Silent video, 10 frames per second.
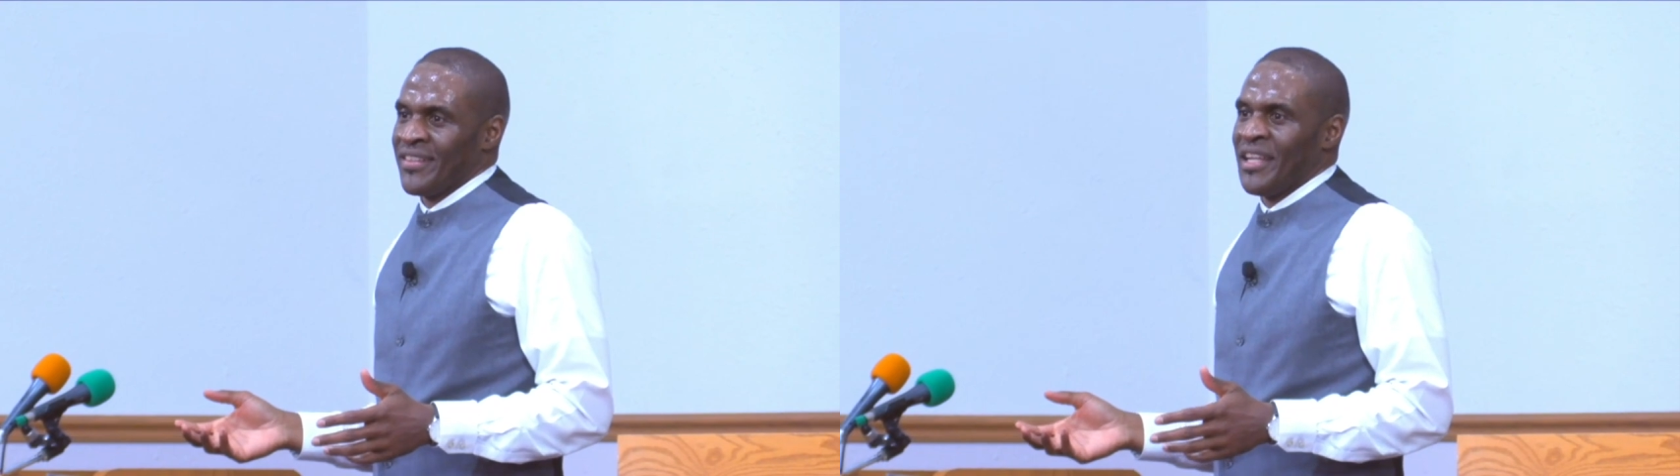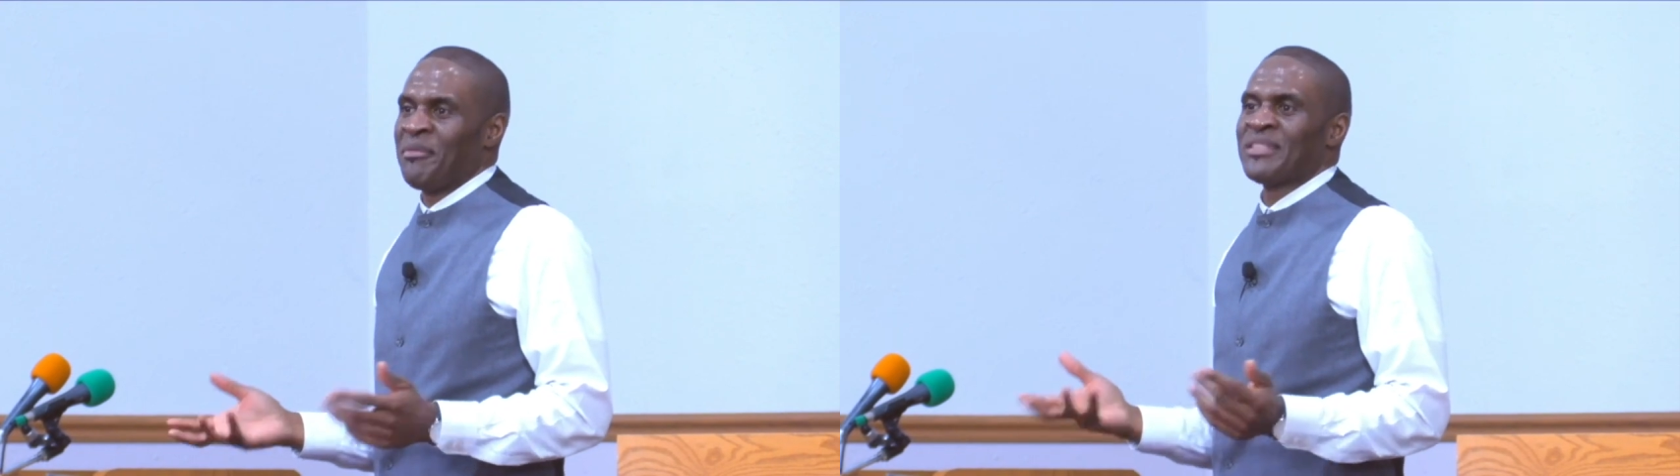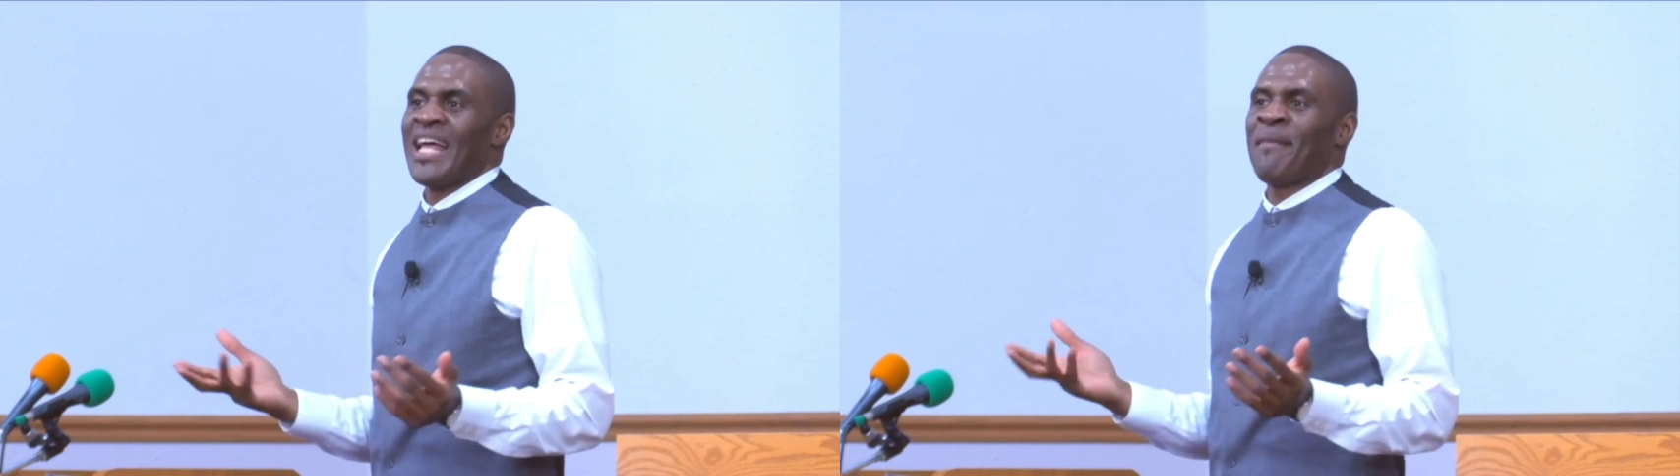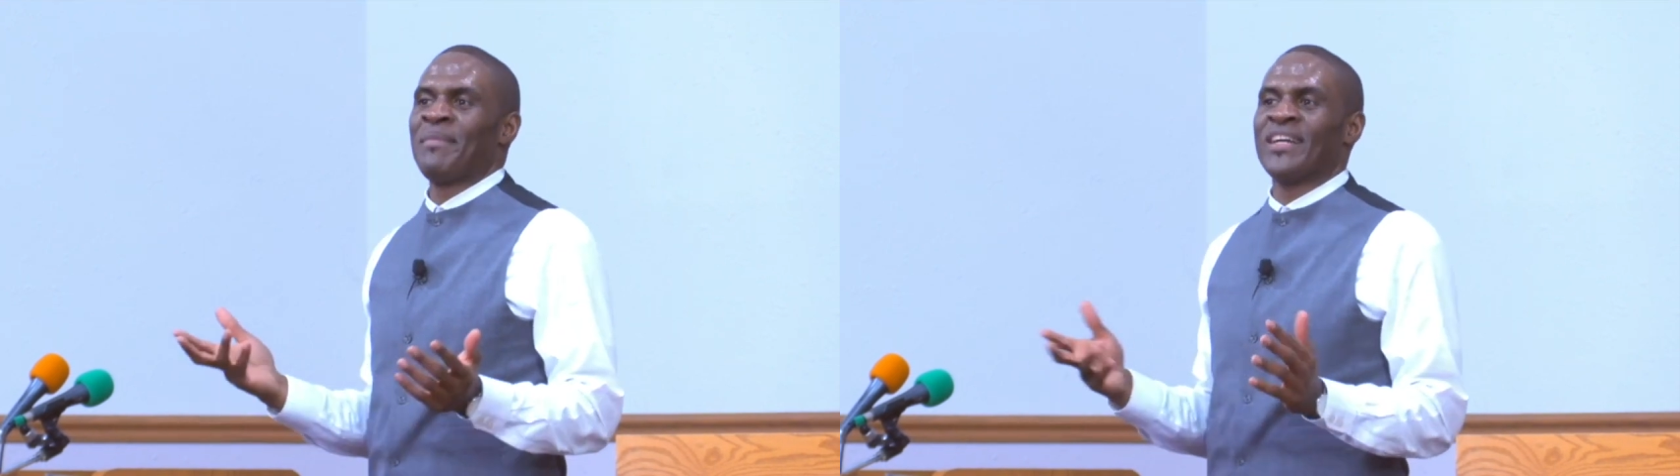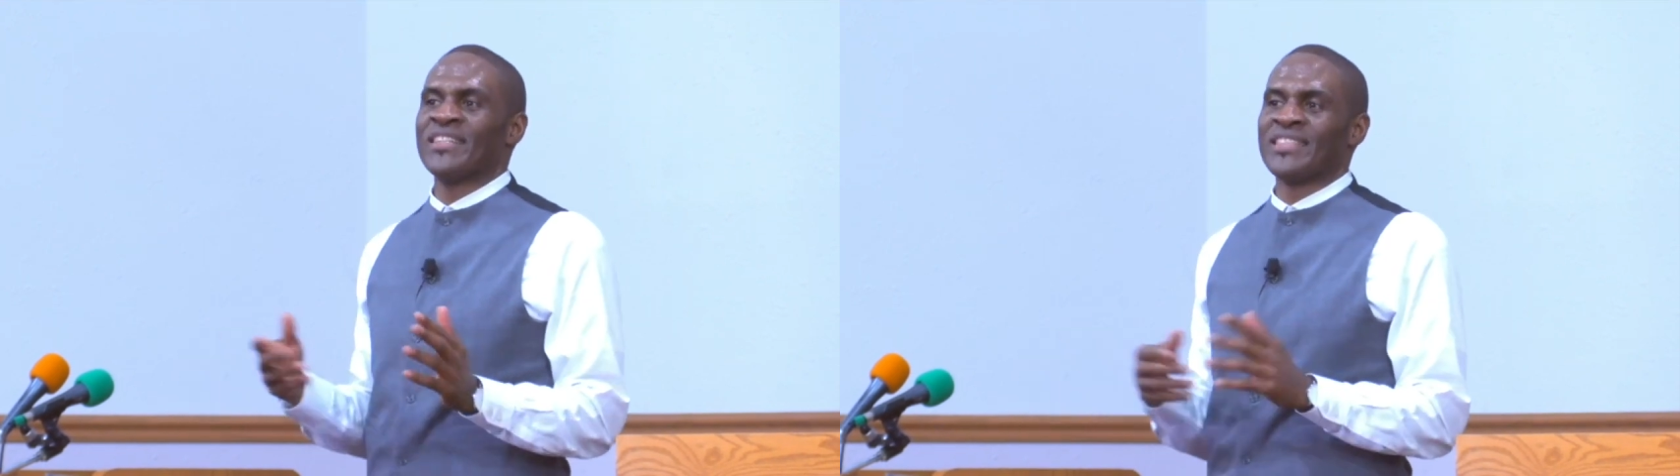It was not
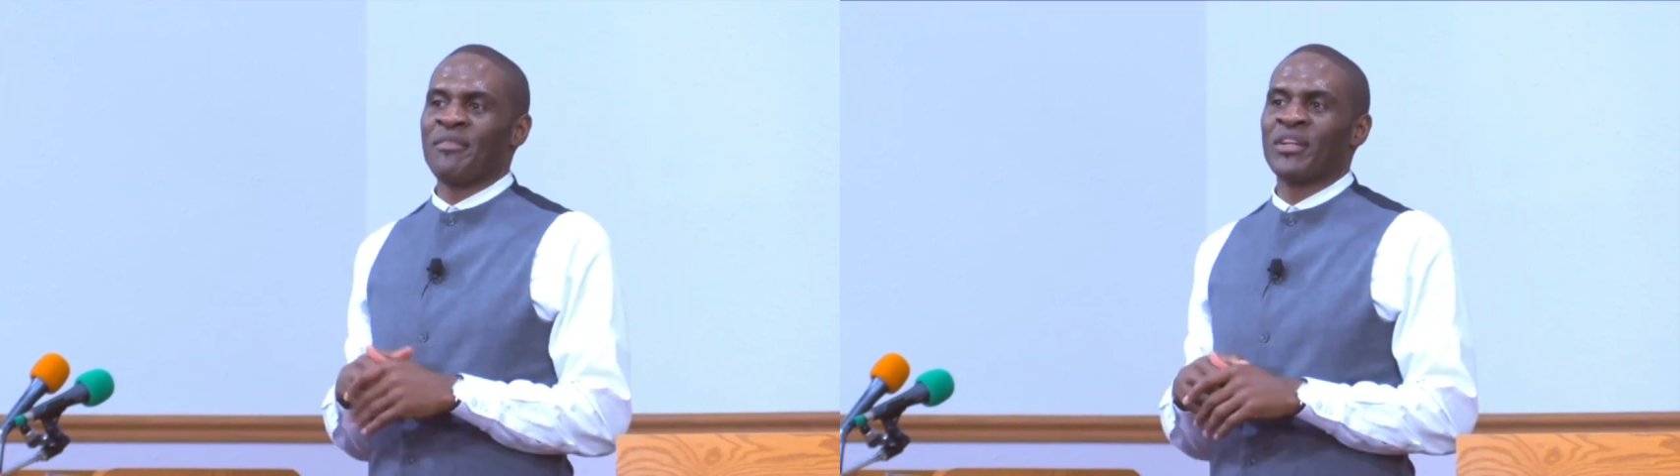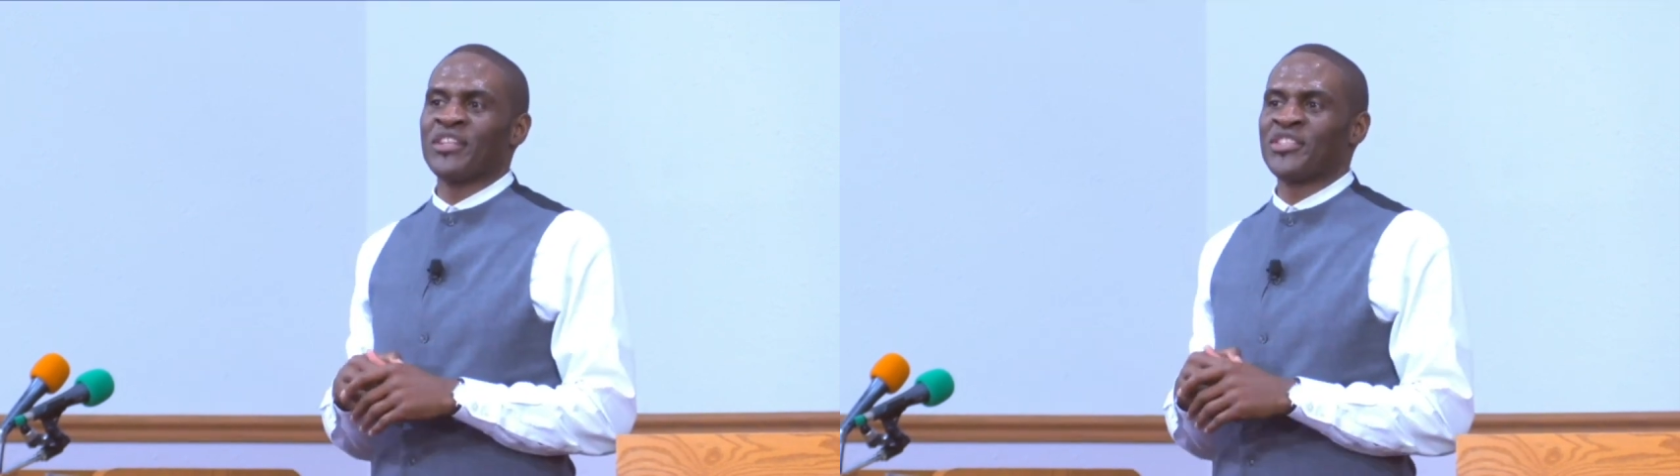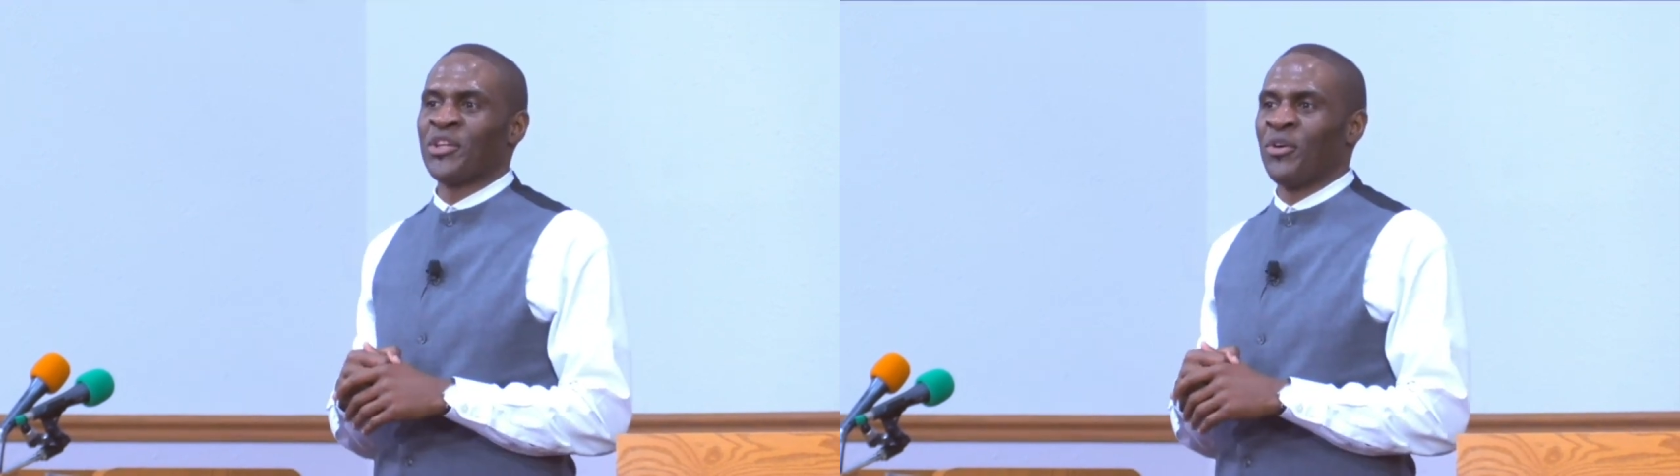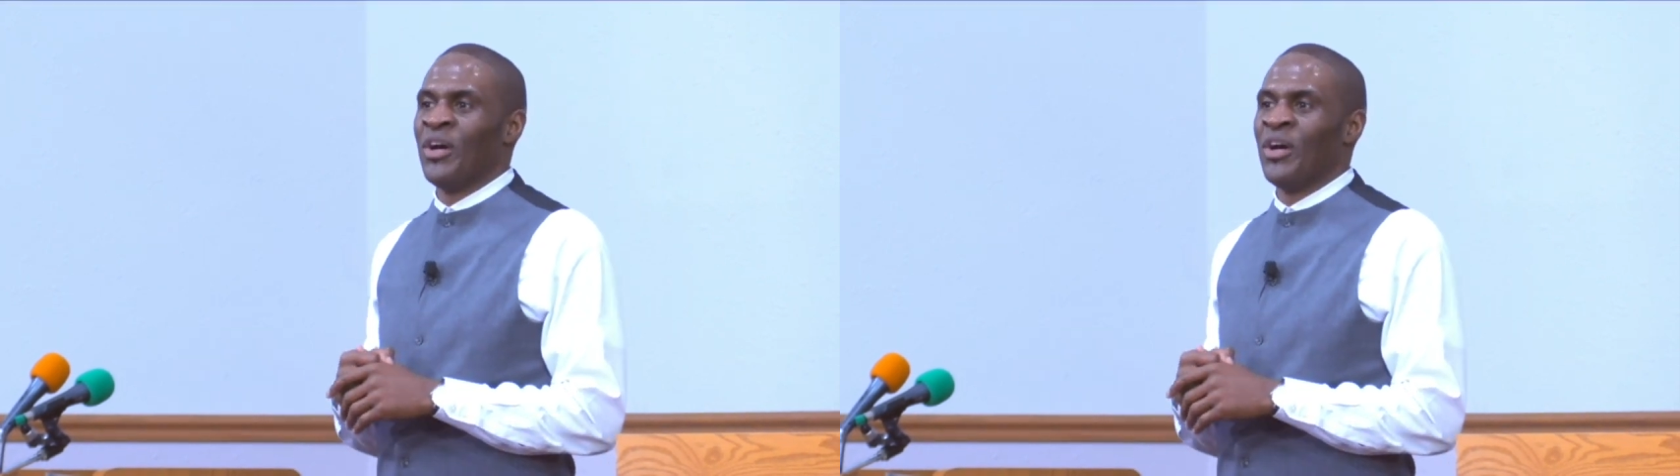because they wanted to show